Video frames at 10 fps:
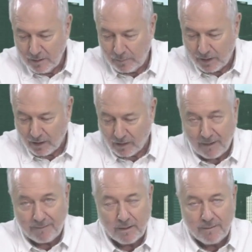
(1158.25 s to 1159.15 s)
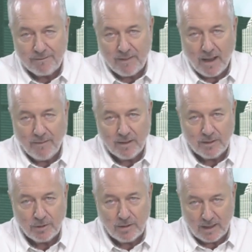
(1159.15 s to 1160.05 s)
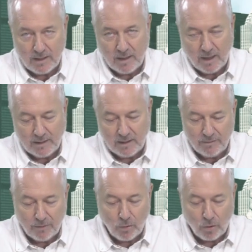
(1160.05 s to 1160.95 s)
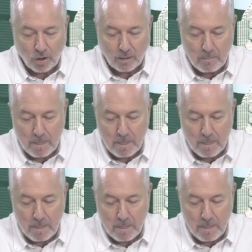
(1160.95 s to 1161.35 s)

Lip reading: paragraph 594.